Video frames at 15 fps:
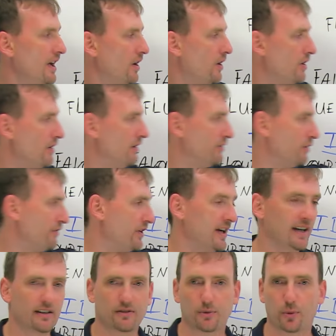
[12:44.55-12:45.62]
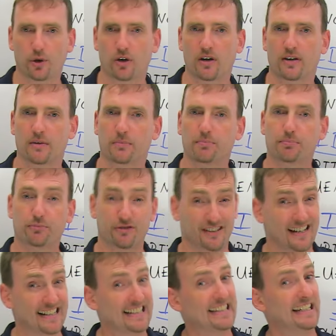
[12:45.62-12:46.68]
Oh, don't forget to work on the
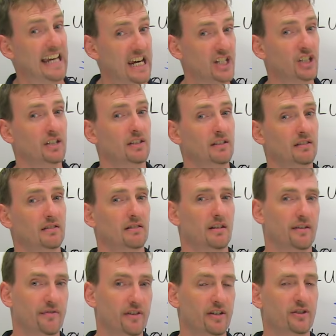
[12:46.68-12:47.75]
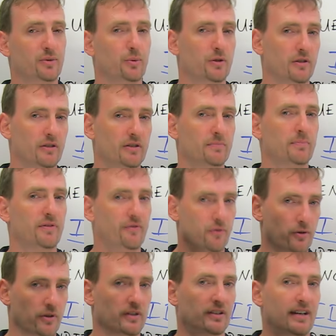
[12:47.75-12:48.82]
pronunciation of these words
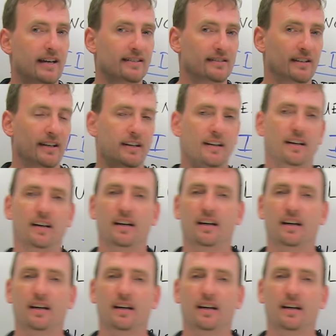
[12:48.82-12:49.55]
before the test day.